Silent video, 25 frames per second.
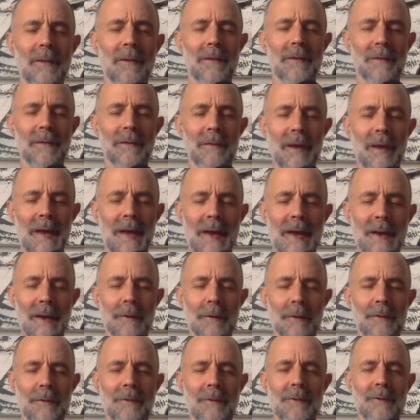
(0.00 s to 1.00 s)
to the
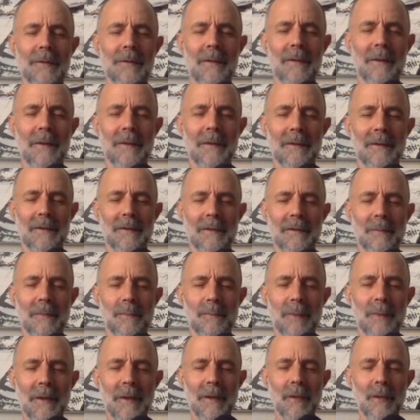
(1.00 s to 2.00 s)
house, to
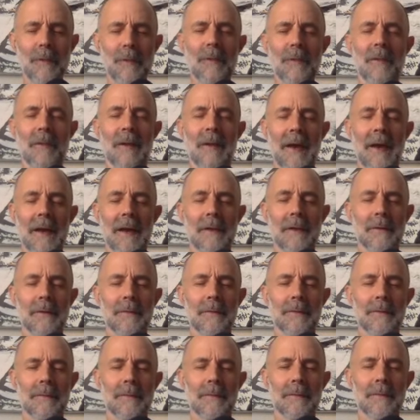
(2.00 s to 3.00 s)
beyond the
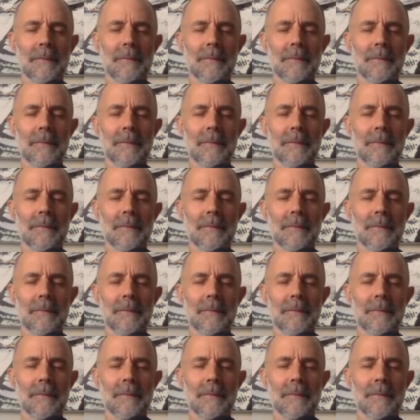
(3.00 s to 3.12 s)
house.